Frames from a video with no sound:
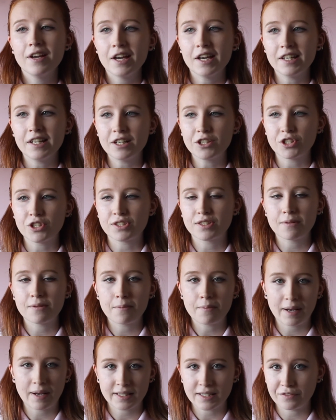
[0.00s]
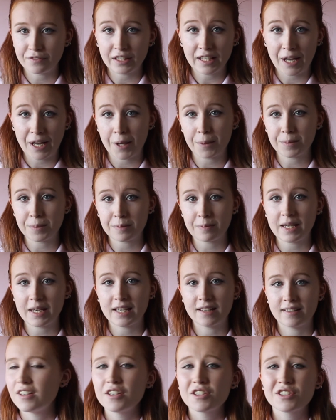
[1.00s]
and it just massively helps
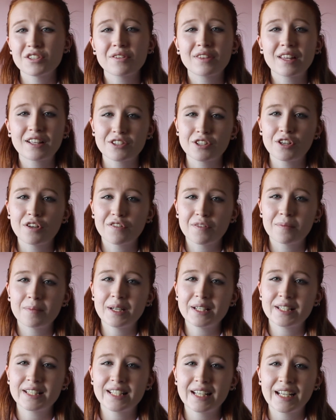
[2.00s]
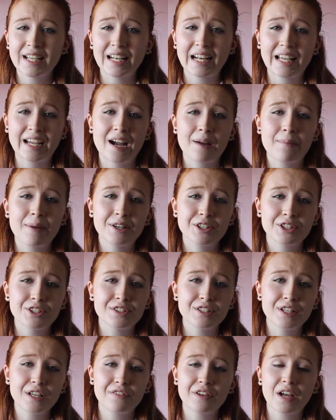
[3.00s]
me. So that's all from me today. Like I
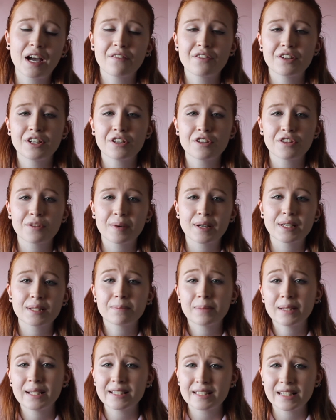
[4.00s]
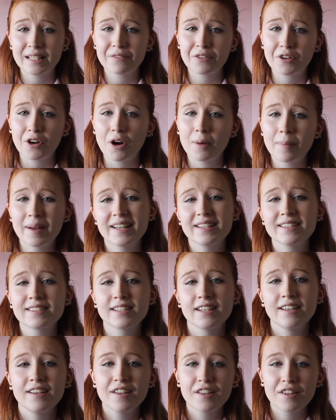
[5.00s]
mentioned, if you have any other ways, please leave a comment.
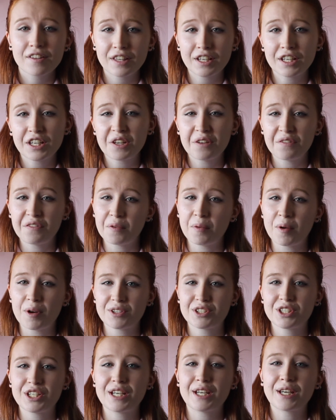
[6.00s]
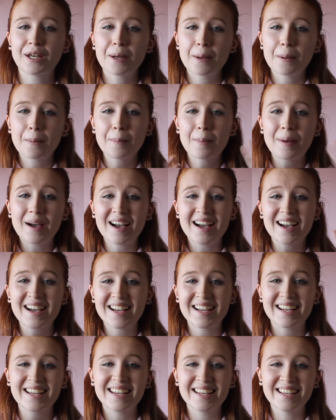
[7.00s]
Thank you for watching.
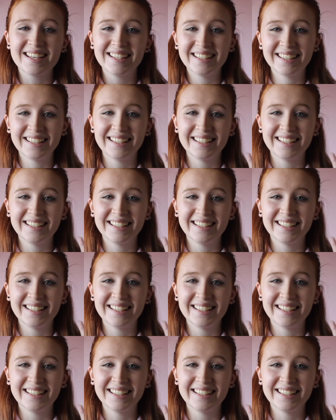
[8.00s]
Bye!